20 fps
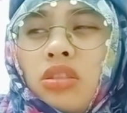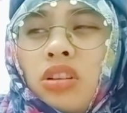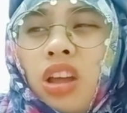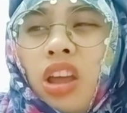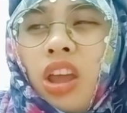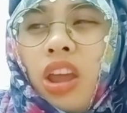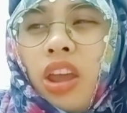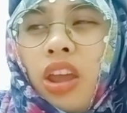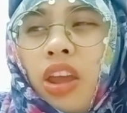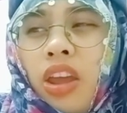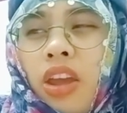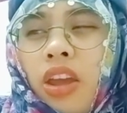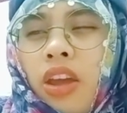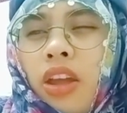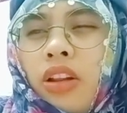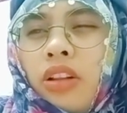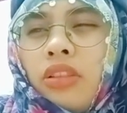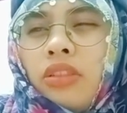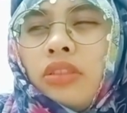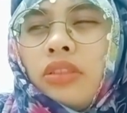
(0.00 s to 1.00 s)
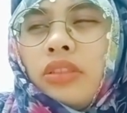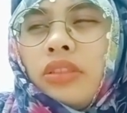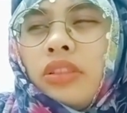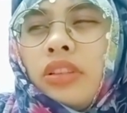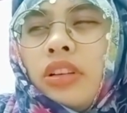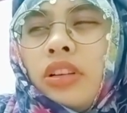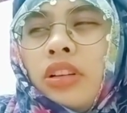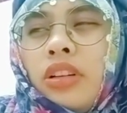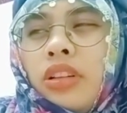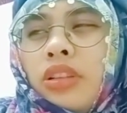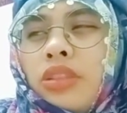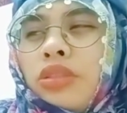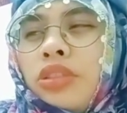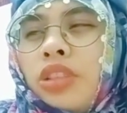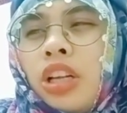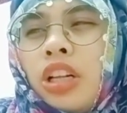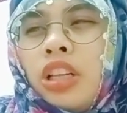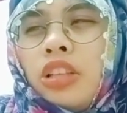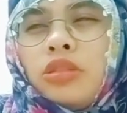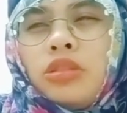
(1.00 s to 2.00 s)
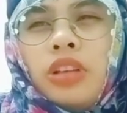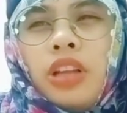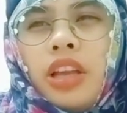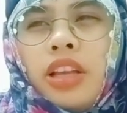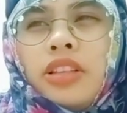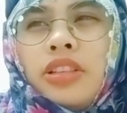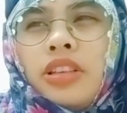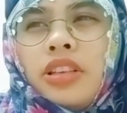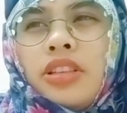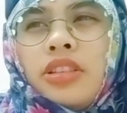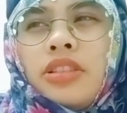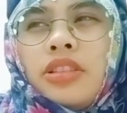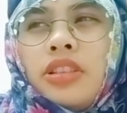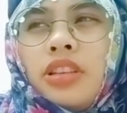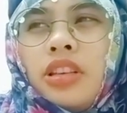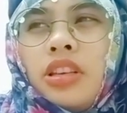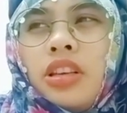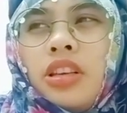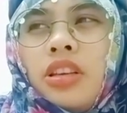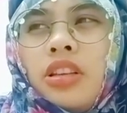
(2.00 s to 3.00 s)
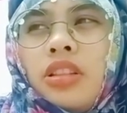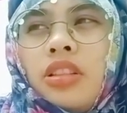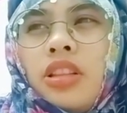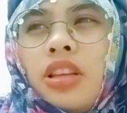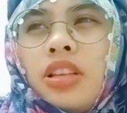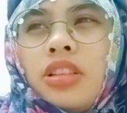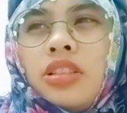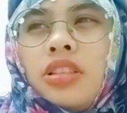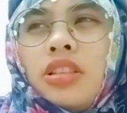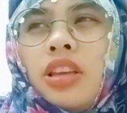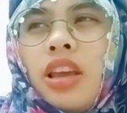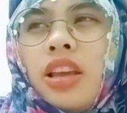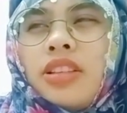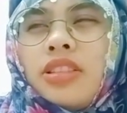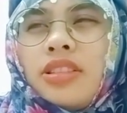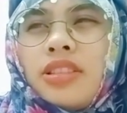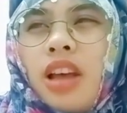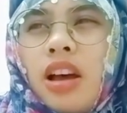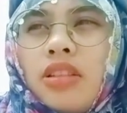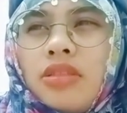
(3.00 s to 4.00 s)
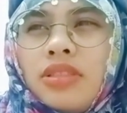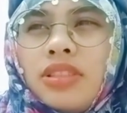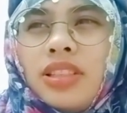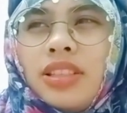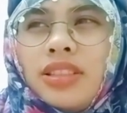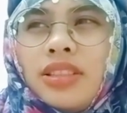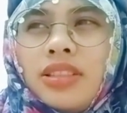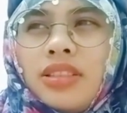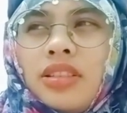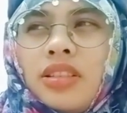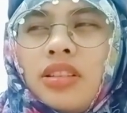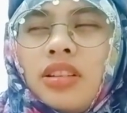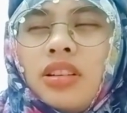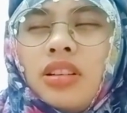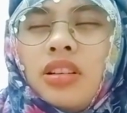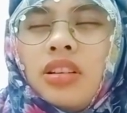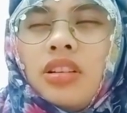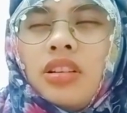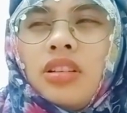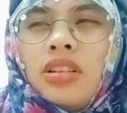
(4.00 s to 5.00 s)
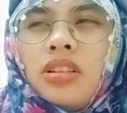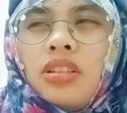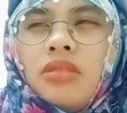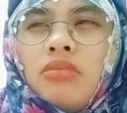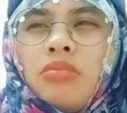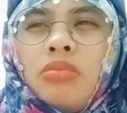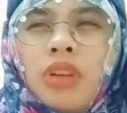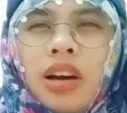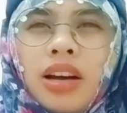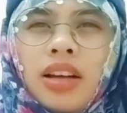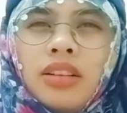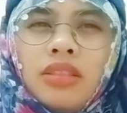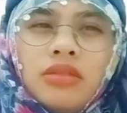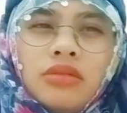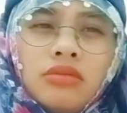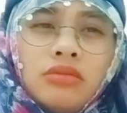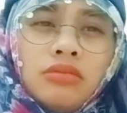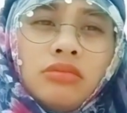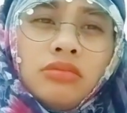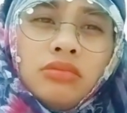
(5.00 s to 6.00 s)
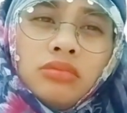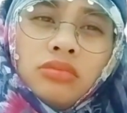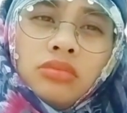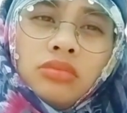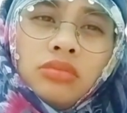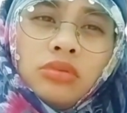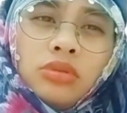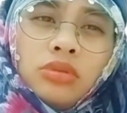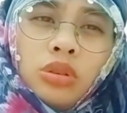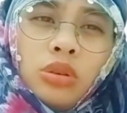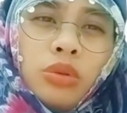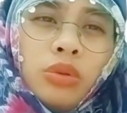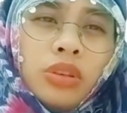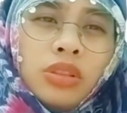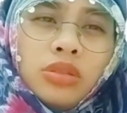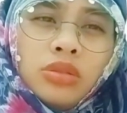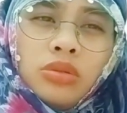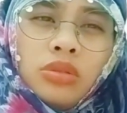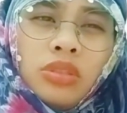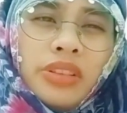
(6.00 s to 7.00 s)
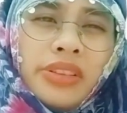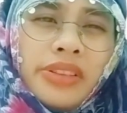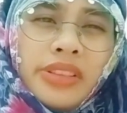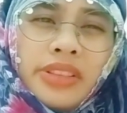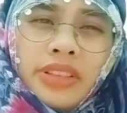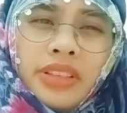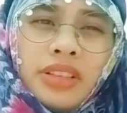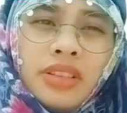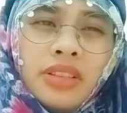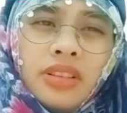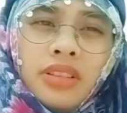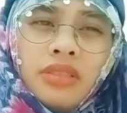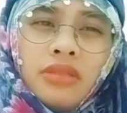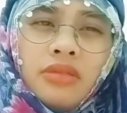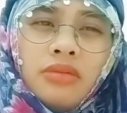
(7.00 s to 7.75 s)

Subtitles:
had tell to the agency that she exalted, but no one to listen it.